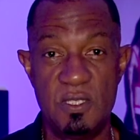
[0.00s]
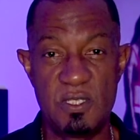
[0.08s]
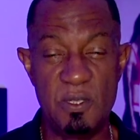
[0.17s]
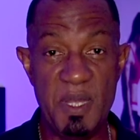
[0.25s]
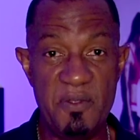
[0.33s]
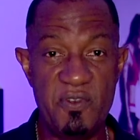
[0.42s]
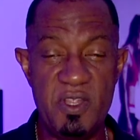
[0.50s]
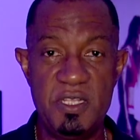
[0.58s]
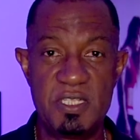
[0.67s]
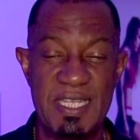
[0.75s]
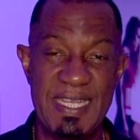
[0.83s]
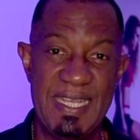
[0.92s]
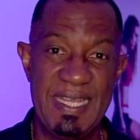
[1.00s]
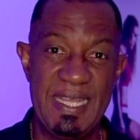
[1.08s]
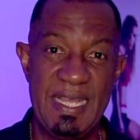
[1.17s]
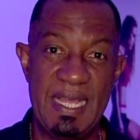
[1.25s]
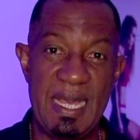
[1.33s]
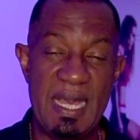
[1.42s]
So my friends,
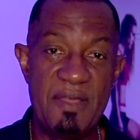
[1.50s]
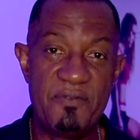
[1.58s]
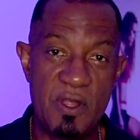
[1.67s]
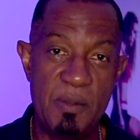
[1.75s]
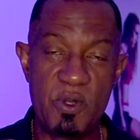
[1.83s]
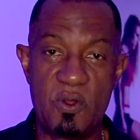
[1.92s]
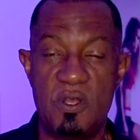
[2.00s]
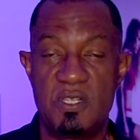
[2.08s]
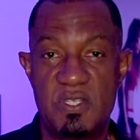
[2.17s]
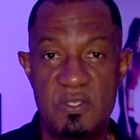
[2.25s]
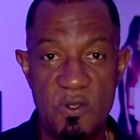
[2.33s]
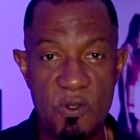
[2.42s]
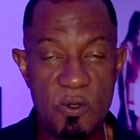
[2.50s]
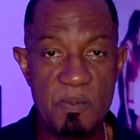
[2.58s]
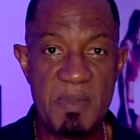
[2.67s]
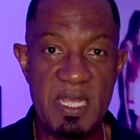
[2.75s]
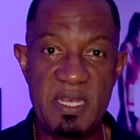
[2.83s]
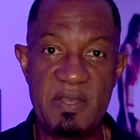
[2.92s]
I've come across so
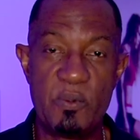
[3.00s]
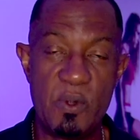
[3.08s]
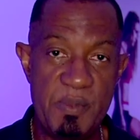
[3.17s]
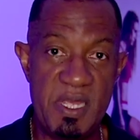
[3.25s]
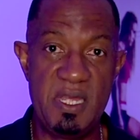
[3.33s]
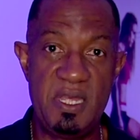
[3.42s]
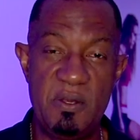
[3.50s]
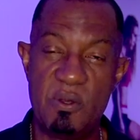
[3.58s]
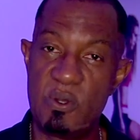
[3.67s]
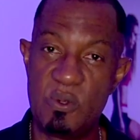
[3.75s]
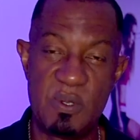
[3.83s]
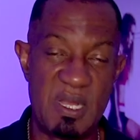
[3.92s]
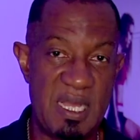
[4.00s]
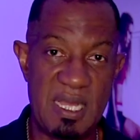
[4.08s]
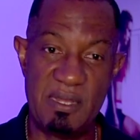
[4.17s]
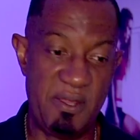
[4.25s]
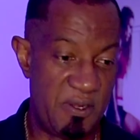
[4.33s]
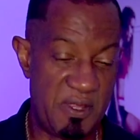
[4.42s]
many women who
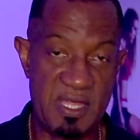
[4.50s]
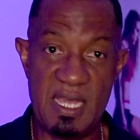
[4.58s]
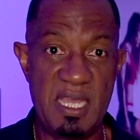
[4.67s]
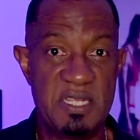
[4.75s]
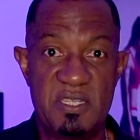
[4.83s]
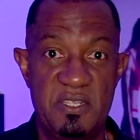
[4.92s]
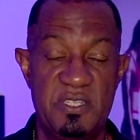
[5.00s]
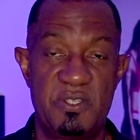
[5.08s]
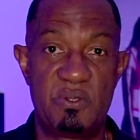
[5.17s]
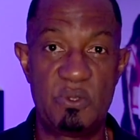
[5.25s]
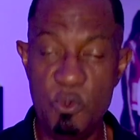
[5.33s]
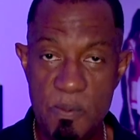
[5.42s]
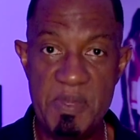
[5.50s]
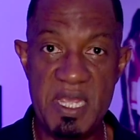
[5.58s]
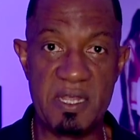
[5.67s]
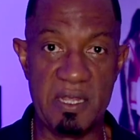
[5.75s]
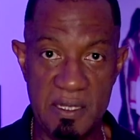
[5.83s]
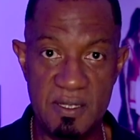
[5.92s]
their thighs are just too
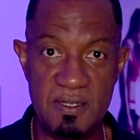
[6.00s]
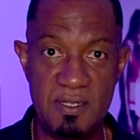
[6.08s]
big